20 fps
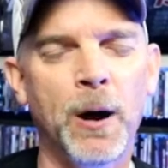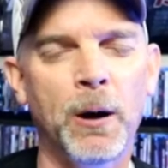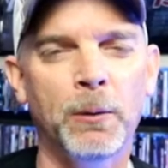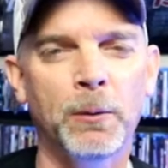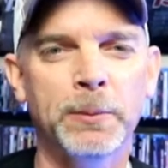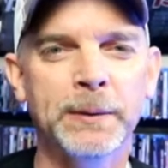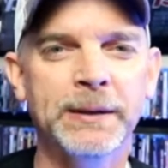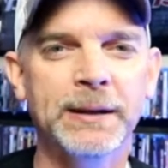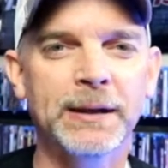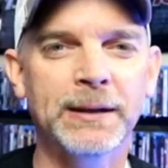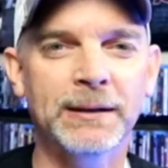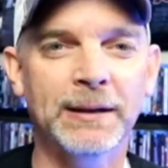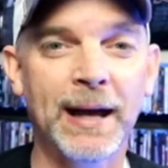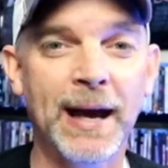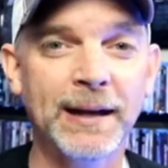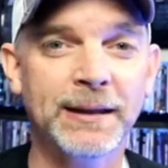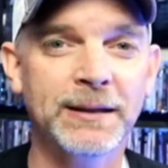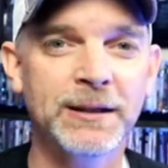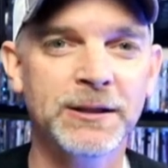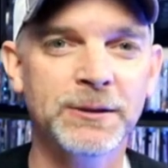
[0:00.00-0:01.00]
probably didn't
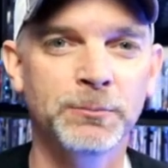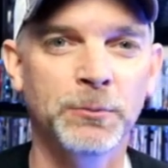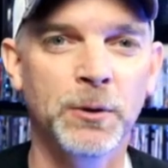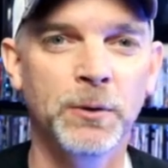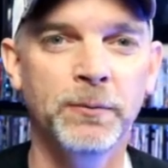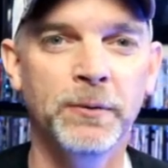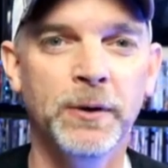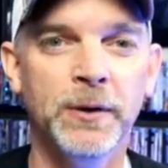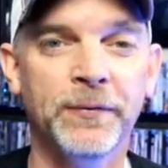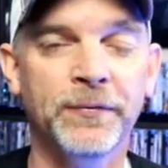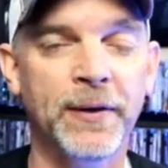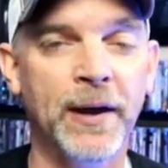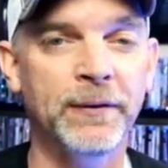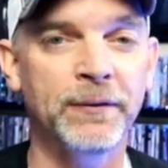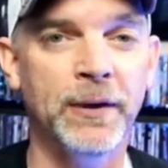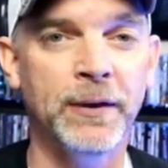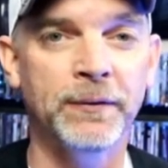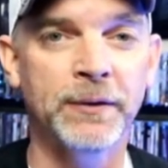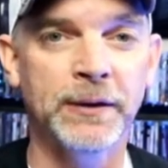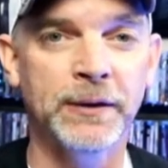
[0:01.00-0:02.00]
like this movie if
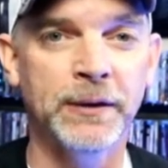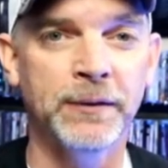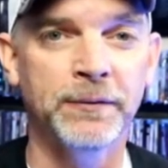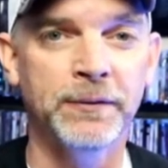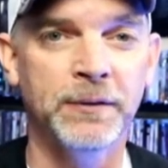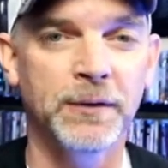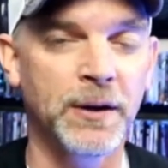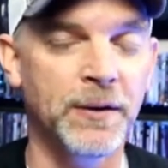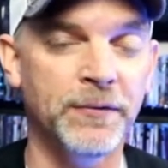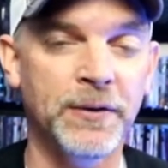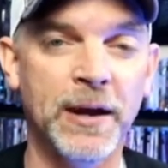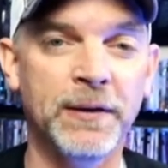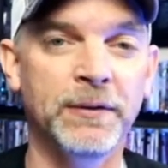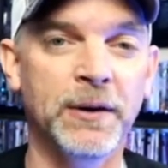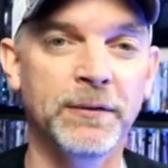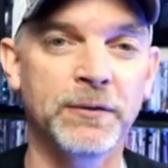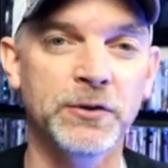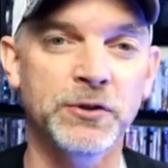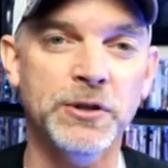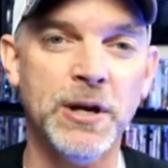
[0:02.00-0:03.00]
they've even if they've
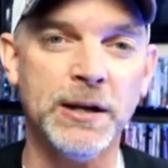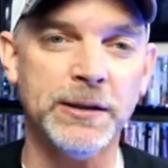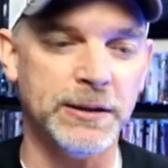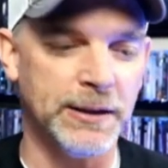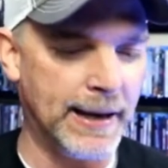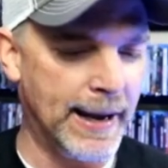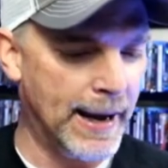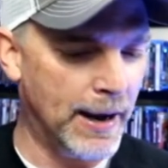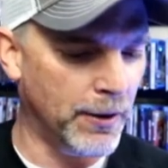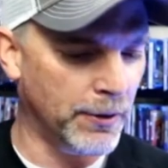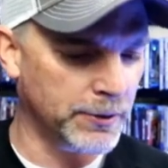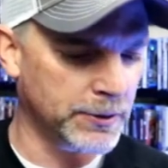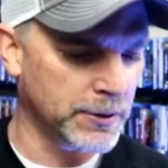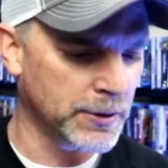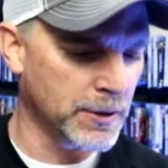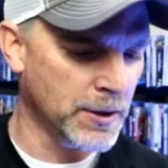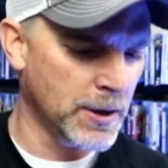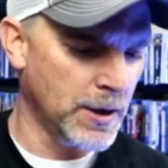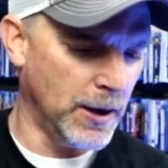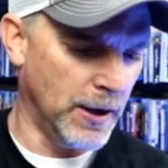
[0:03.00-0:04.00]
even checked it
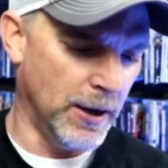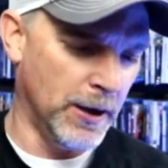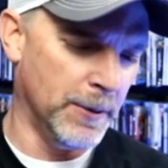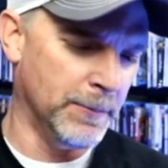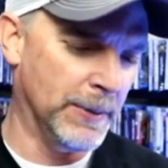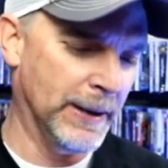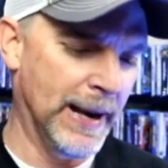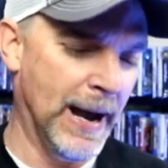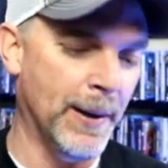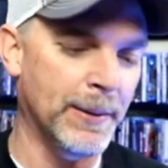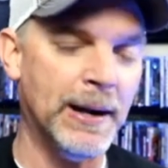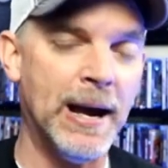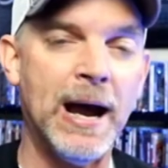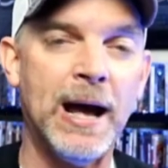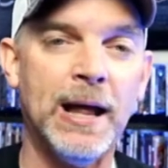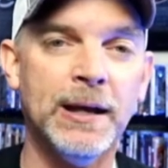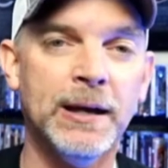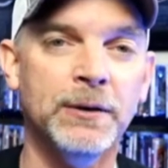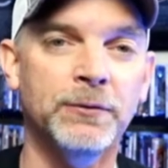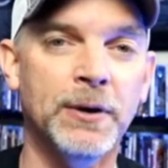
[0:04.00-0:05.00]
out, um, but I would
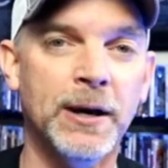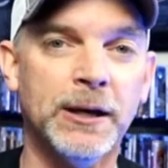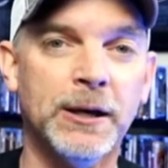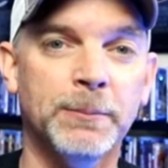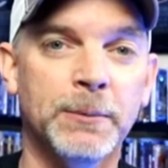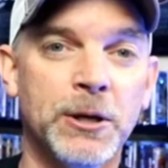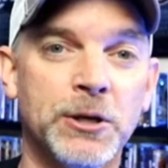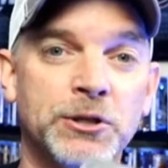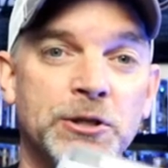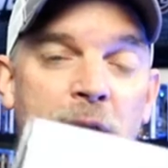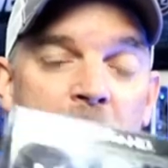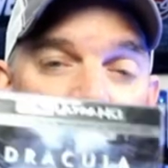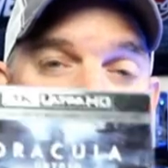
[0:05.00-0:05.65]
highly recommend